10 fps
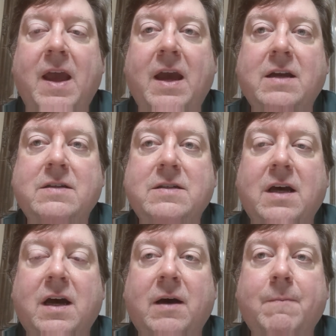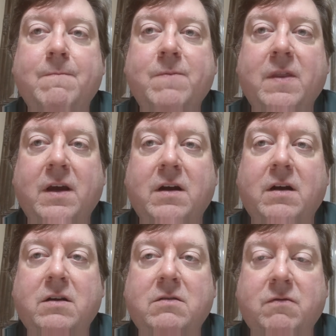and
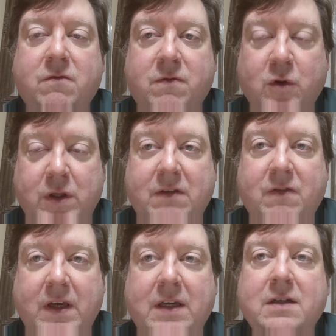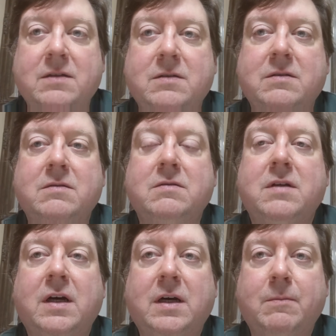they're a fully vegan
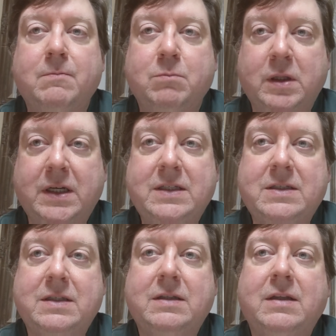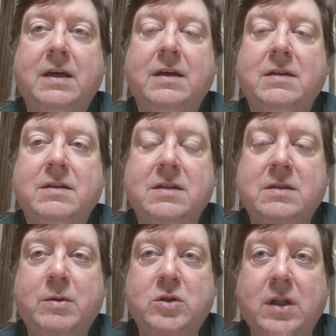place. They
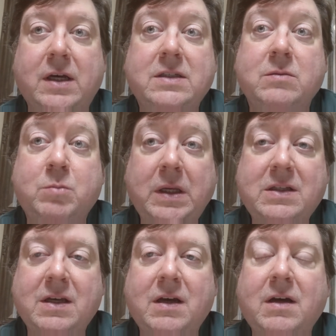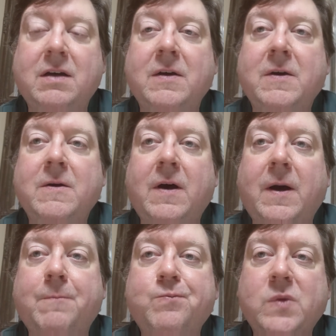specialize in pizza.
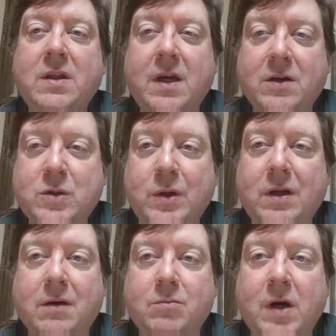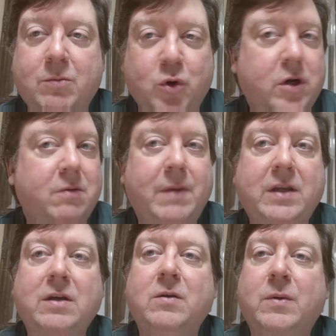They also had a broader
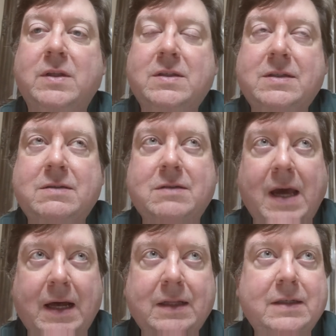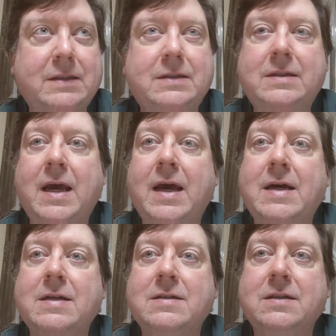menu with salads
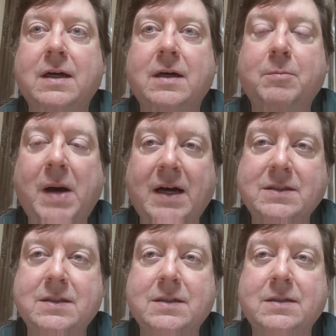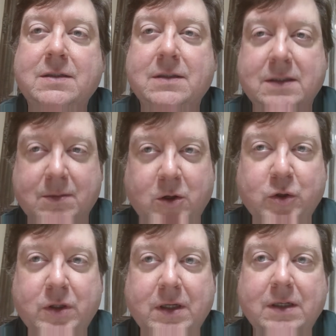and pastas and some
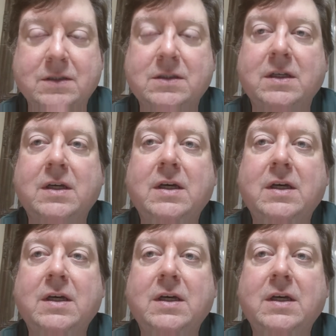other things.